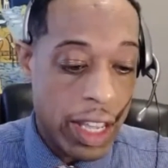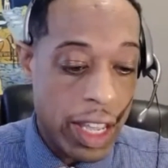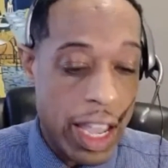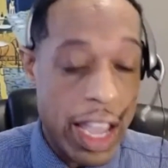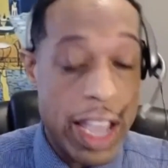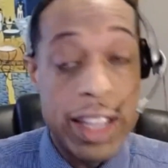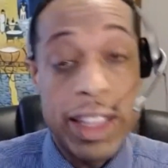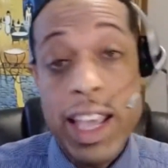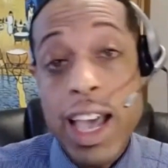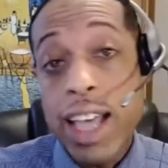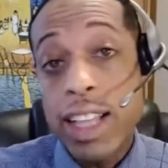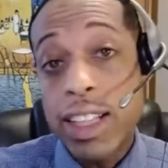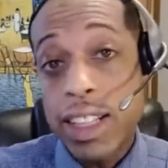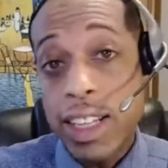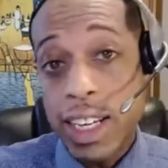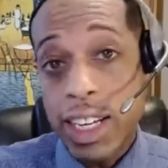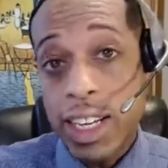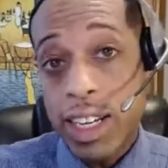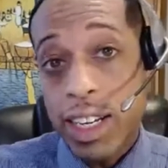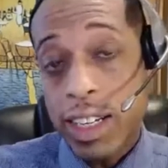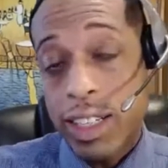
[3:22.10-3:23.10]
And that
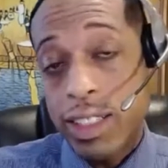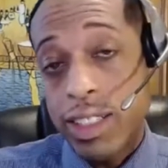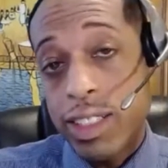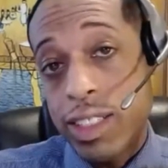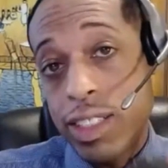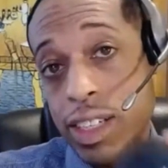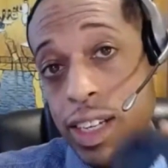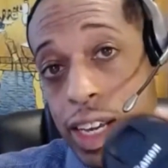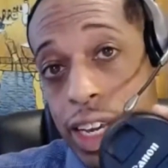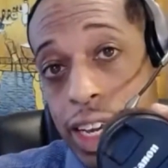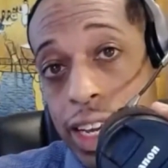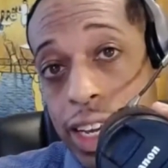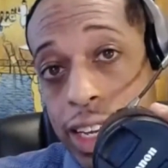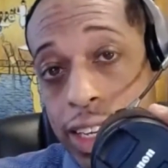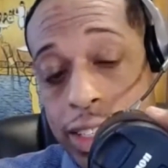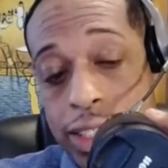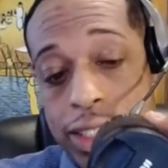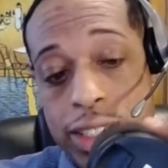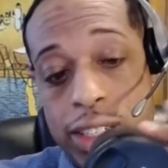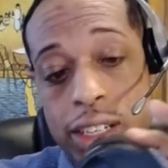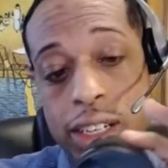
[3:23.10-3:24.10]
lens
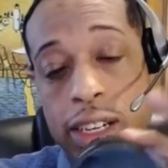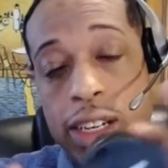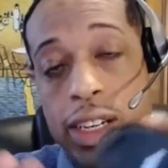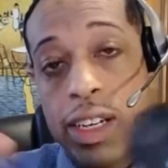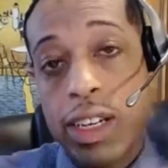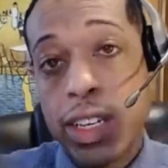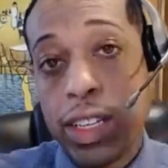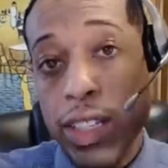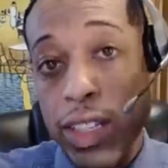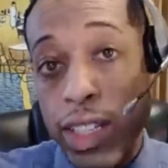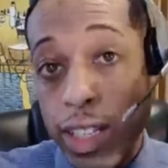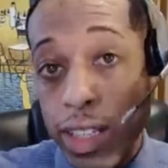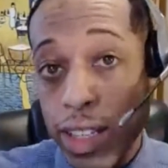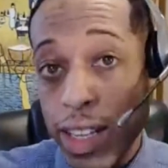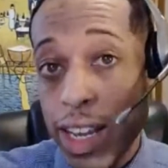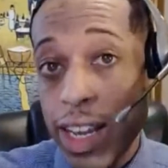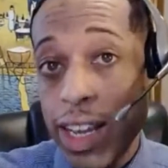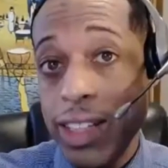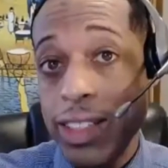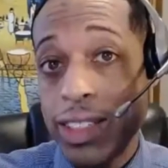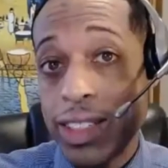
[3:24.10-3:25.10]
is the
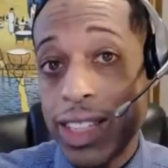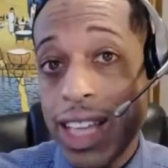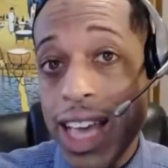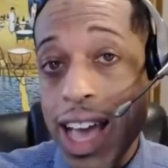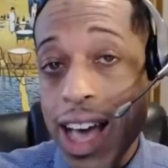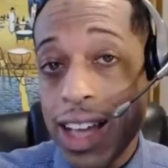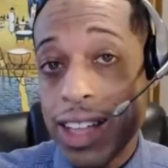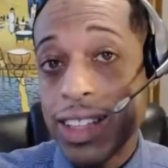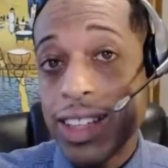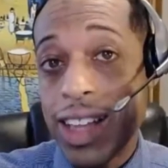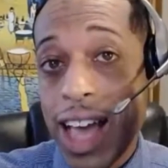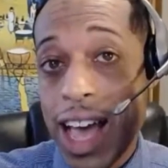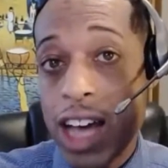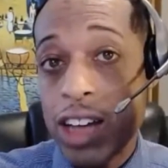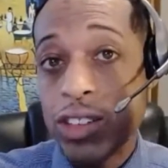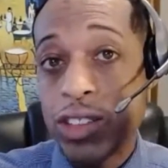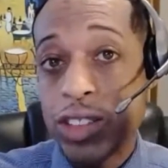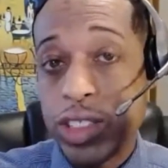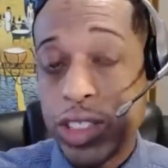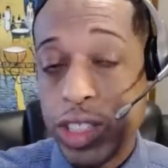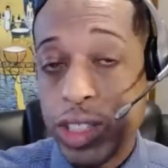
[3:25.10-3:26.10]
lens that
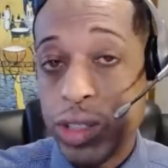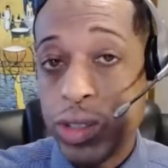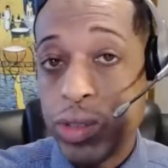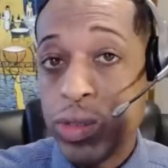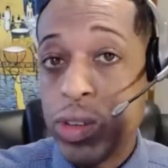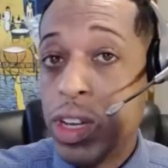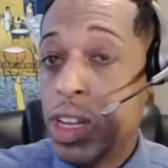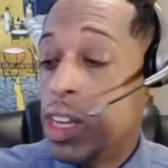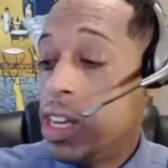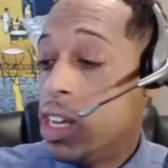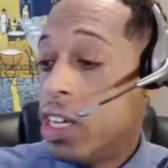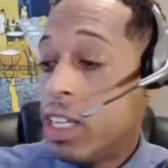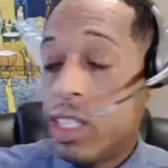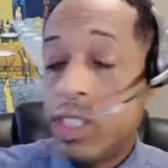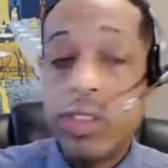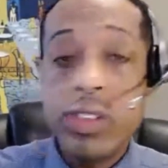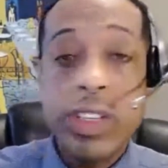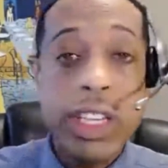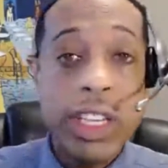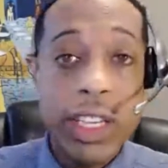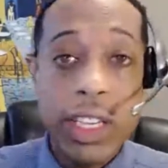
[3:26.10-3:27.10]
allows you
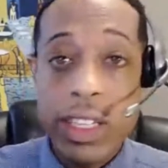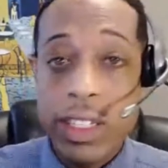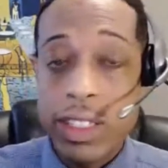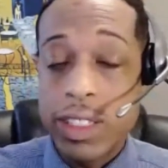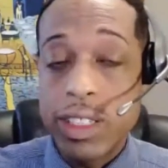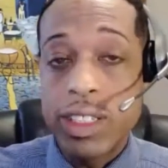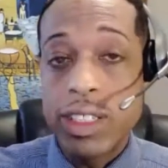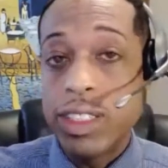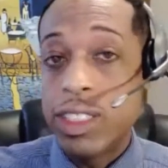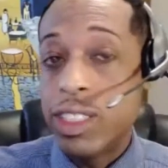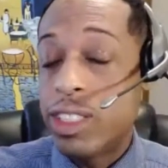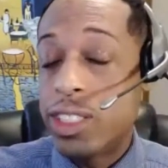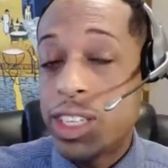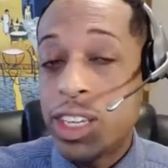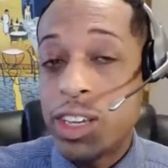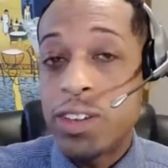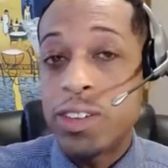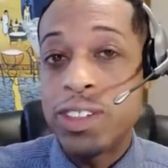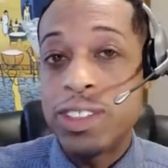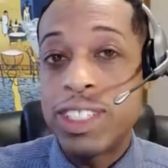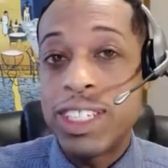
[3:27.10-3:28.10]

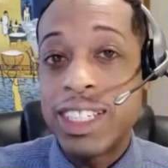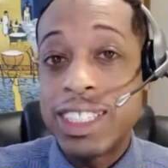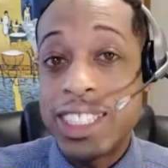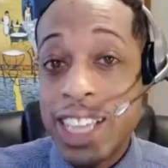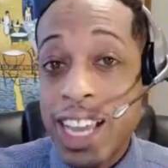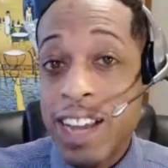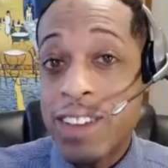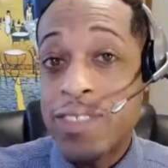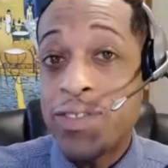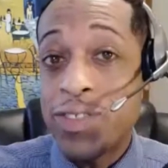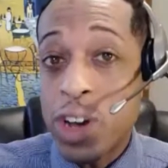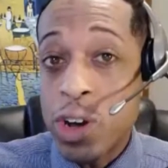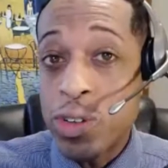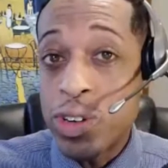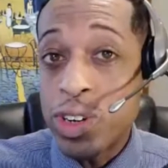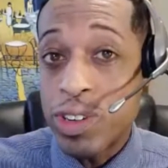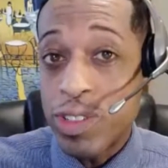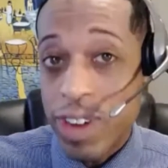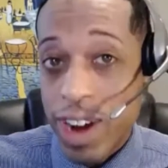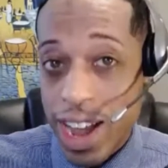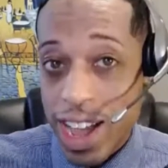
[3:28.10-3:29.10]
to take
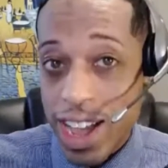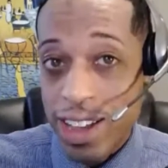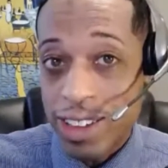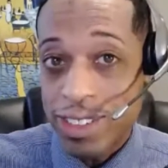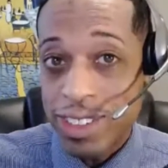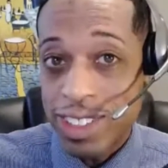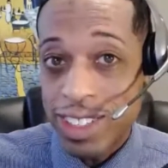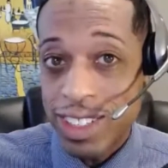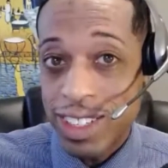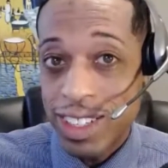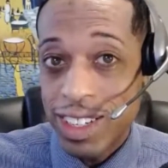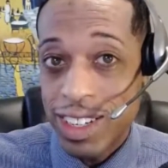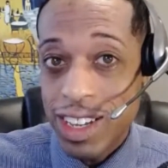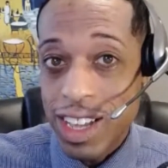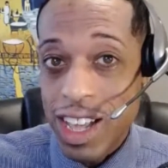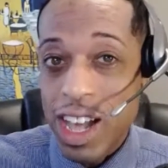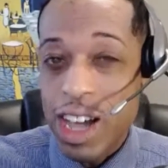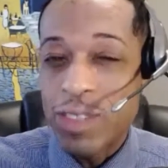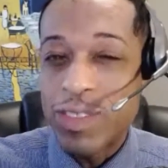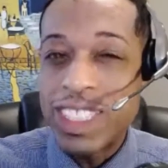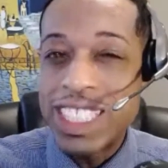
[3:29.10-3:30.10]
photographs
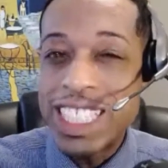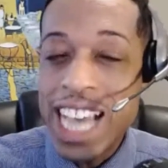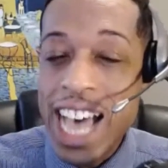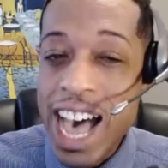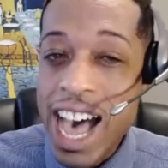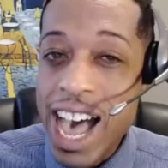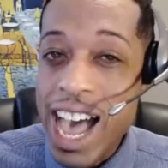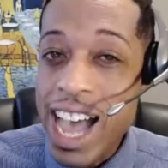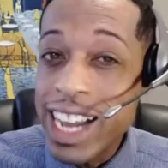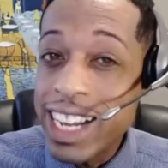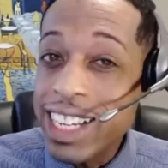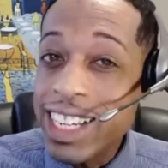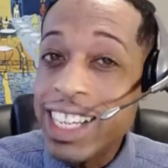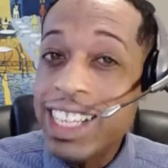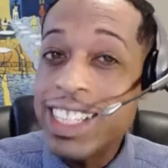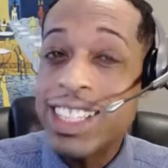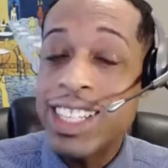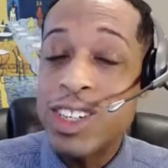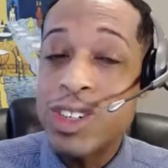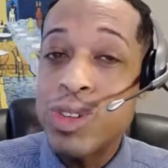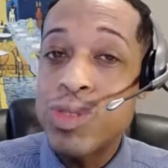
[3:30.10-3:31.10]
of tiny
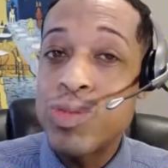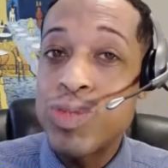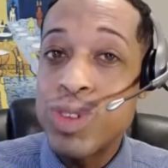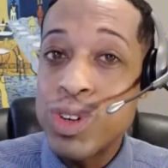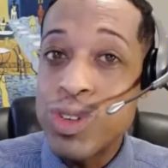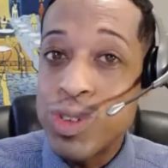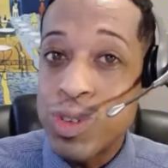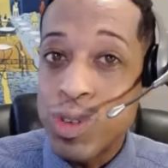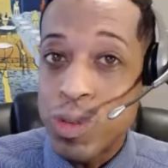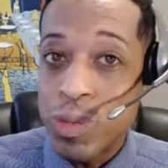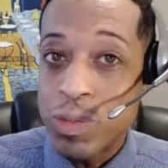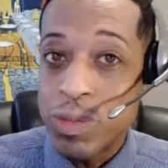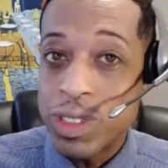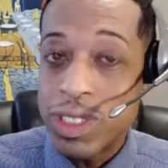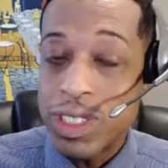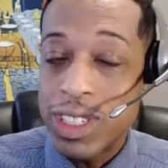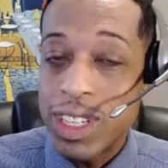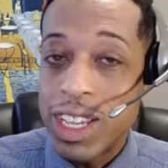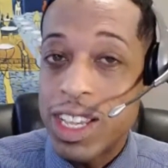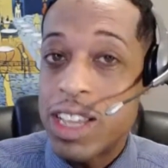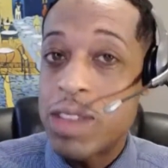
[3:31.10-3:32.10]
little rooms,
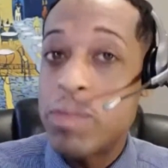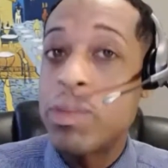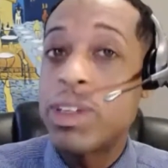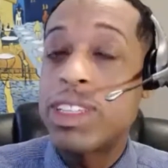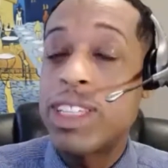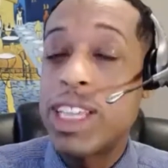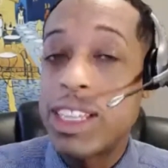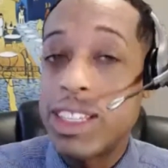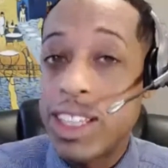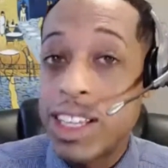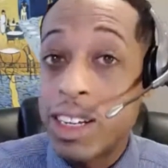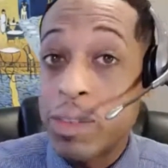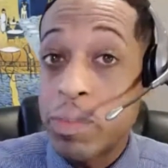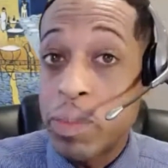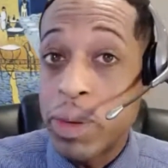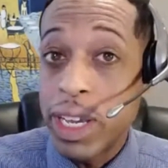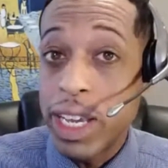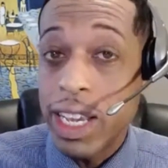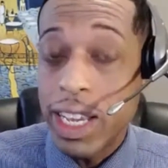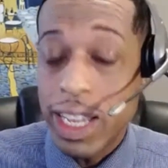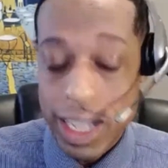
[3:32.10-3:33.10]
but they look
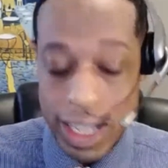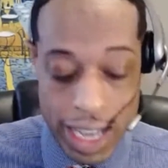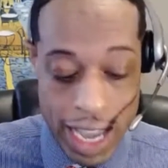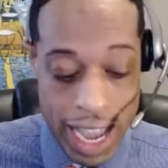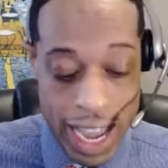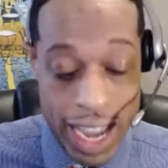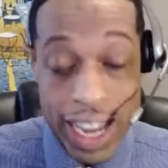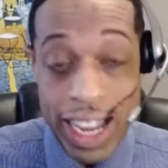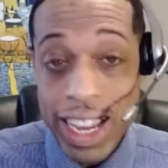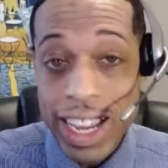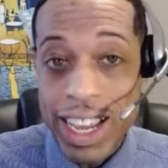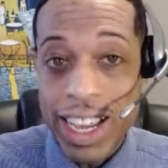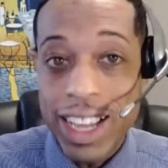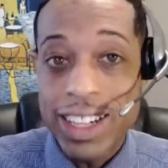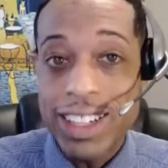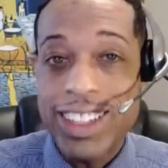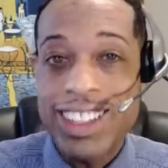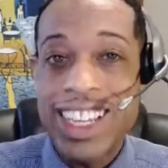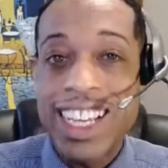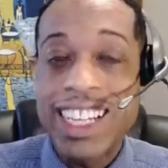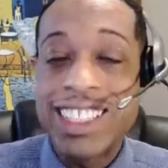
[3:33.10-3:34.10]
big and
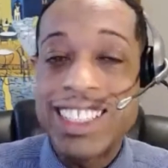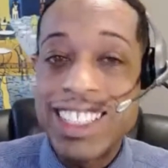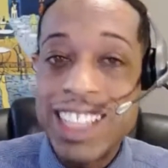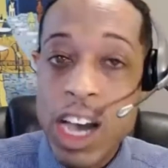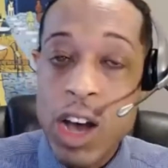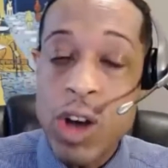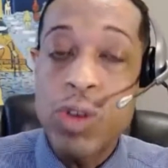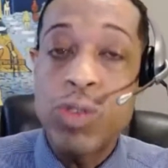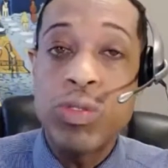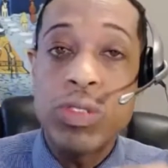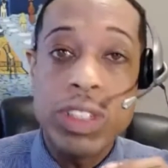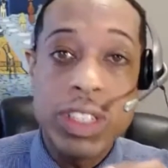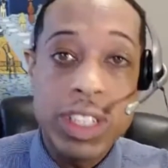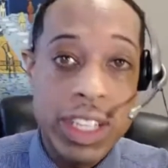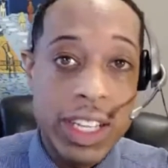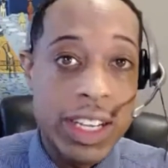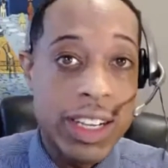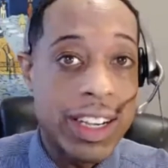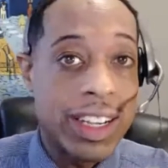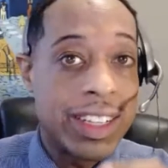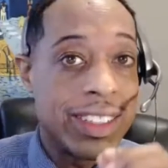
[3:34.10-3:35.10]
they don't
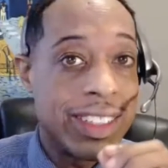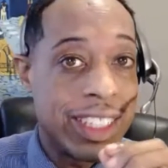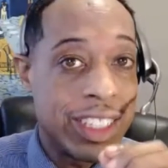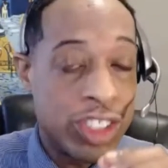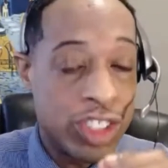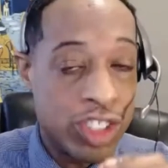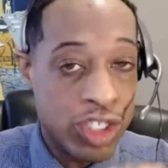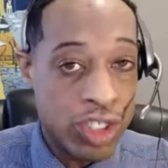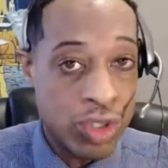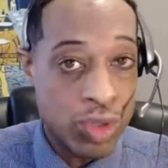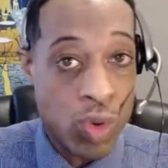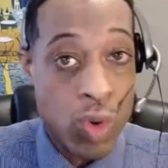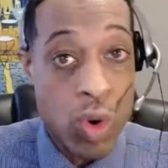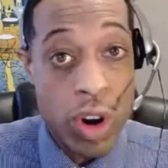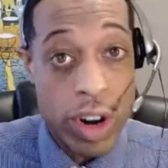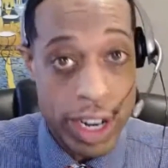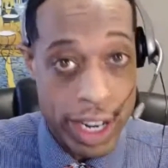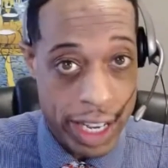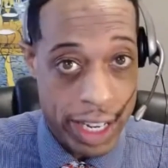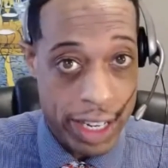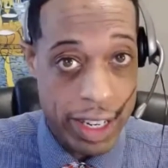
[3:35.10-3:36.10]
look
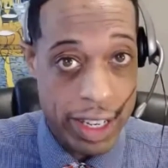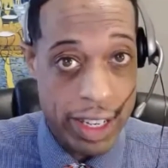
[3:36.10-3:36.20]
distorted.